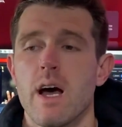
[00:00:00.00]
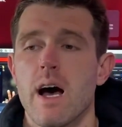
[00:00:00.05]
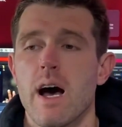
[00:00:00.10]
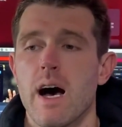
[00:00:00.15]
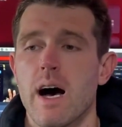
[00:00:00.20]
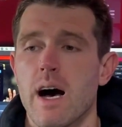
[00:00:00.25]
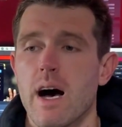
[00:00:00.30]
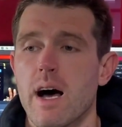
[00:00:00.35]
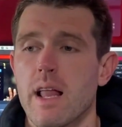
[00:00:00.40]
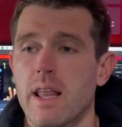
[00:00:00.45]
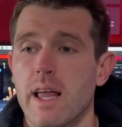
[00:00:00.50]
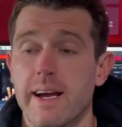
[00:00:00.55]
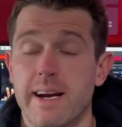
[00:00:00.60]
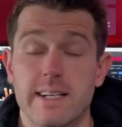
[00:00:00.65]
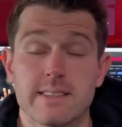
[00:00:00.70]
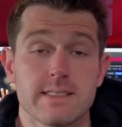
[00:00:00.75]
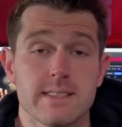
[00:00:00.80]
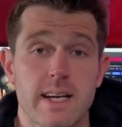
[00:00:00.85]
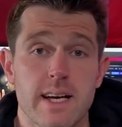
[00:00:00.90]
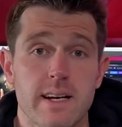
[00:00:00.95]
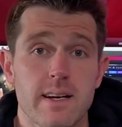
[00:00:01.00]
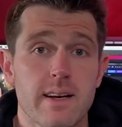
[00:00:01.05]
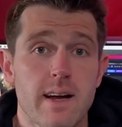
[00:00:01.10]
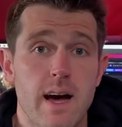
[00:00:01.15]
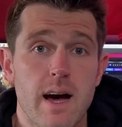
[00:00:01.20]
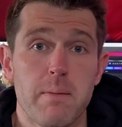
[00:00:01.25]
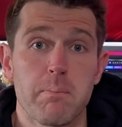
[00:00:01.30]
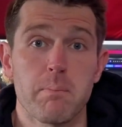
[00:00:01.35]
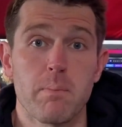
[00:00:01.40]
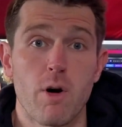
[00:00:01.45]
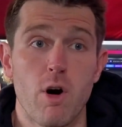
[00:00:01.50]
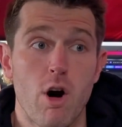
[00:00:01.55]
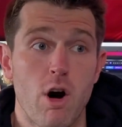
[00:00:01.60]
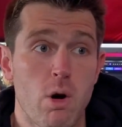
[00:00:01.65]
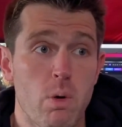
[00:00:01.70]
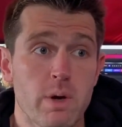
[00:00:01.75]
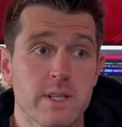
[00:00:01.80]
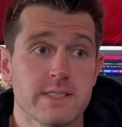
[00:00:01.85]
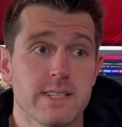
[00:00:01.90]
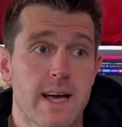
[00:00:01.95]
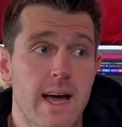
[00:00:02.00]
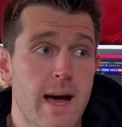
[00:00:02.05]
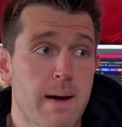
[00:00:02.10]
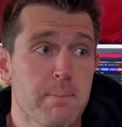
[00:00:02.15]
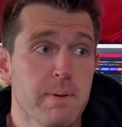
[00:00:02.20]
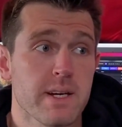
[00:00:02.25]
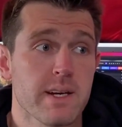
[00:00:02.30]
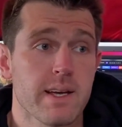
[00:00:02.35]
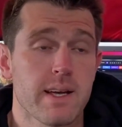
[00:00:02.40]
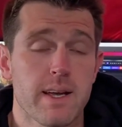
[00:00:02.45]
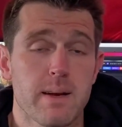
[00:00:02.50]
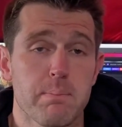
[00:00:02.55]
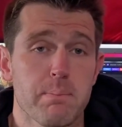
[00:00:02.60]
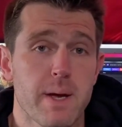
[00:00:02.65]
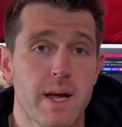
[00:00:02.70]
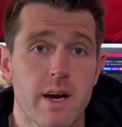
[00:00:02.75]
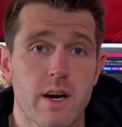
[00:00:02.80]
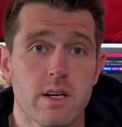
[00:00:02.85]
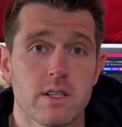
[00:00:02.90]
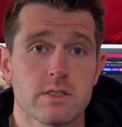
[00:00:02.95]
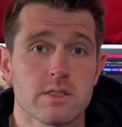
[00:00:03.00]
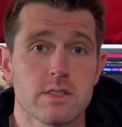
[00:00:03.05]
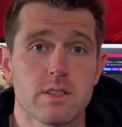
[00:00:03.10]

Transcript: Uh, like I said, I'm always happy to hit pairs.